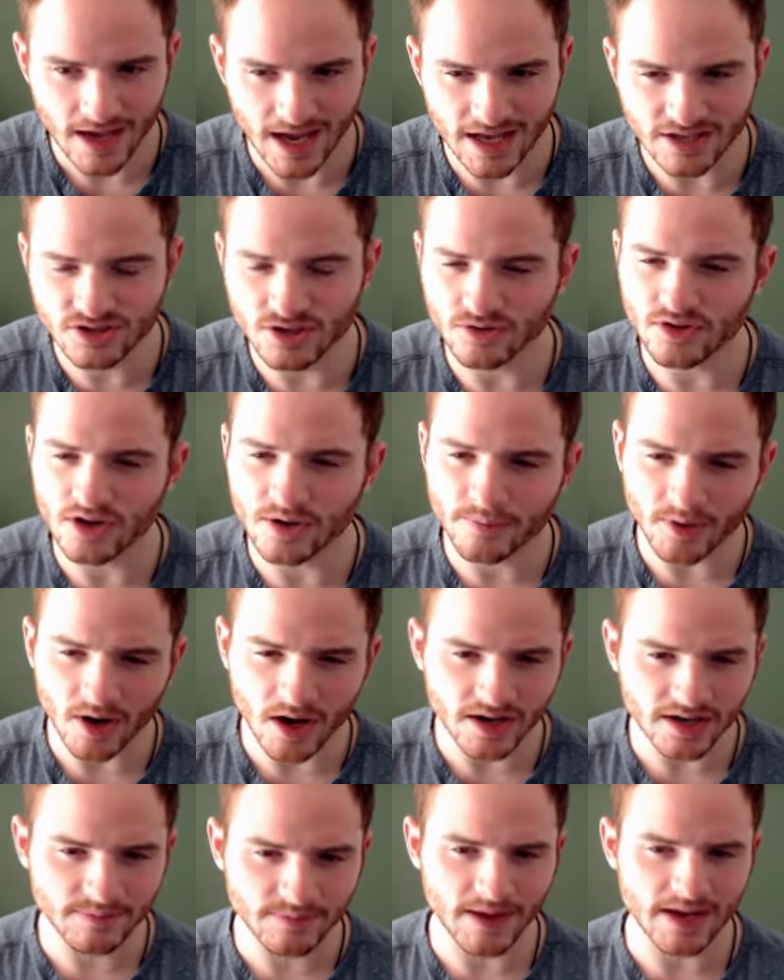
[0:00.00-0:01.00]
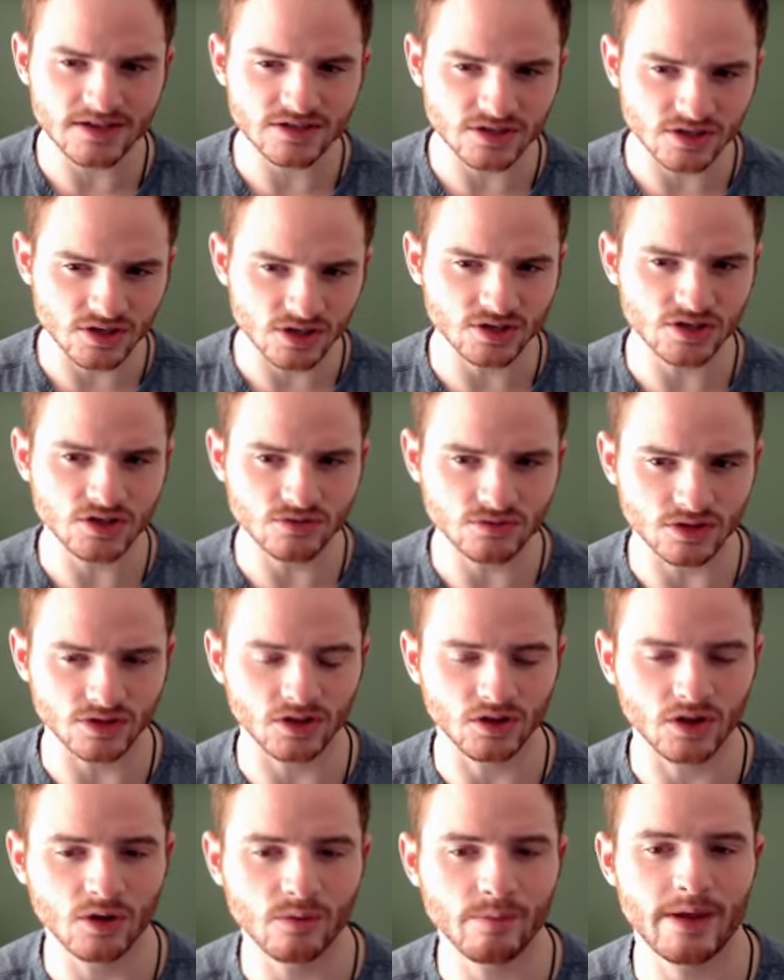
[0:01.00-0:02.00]
And so their product pages could use a
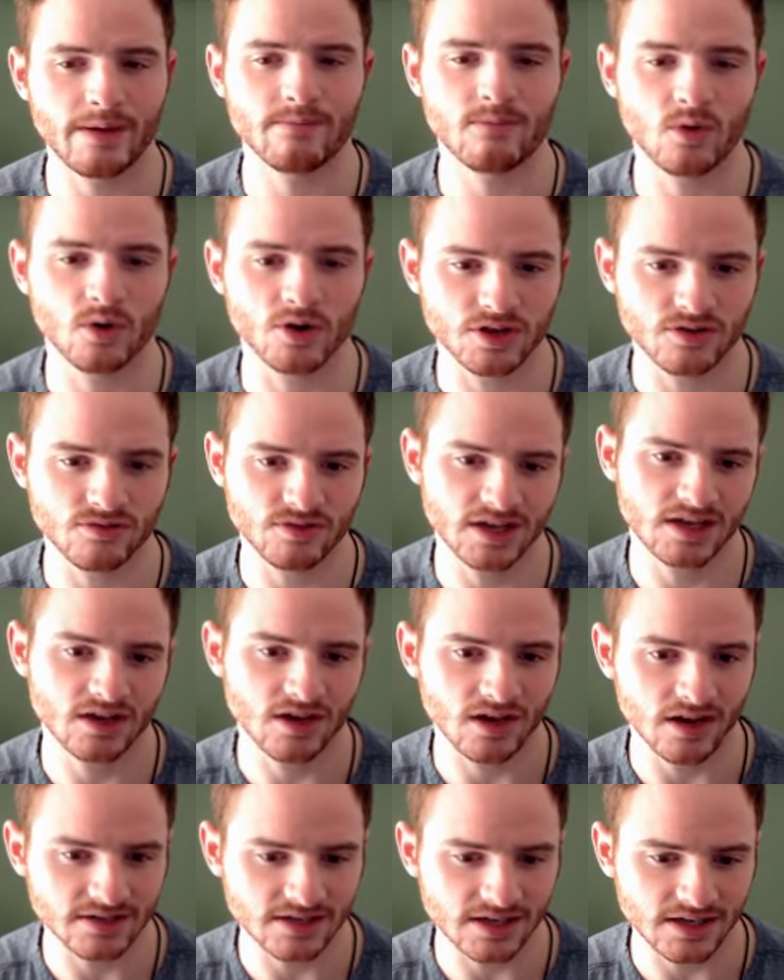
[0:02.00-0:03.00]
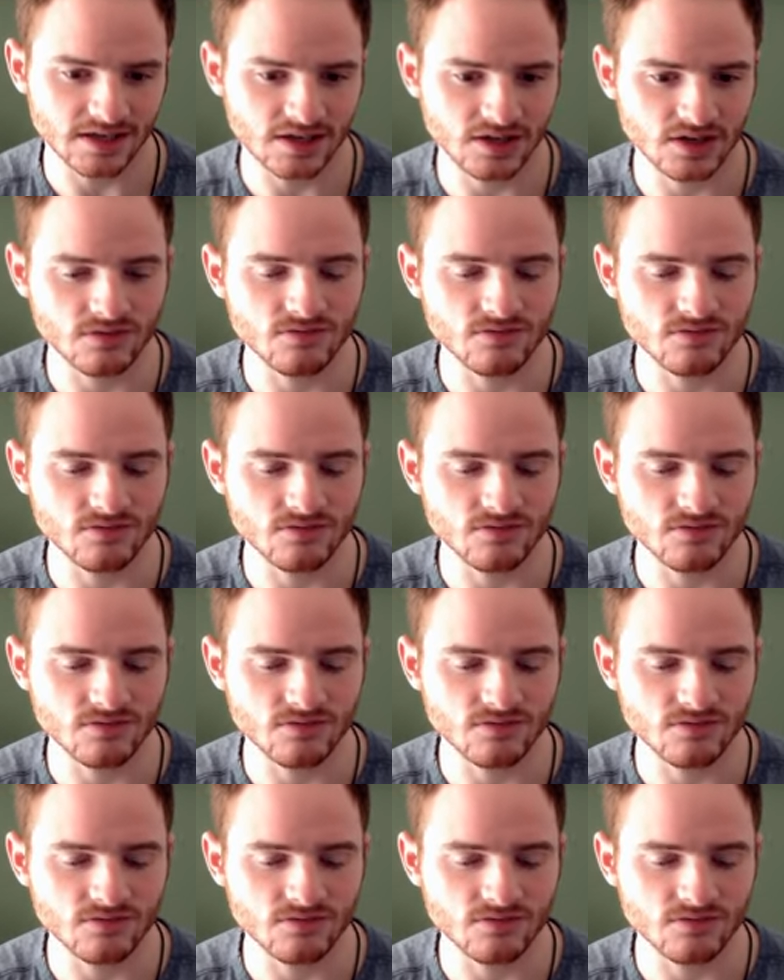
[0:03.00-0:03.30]
little bit more unique content.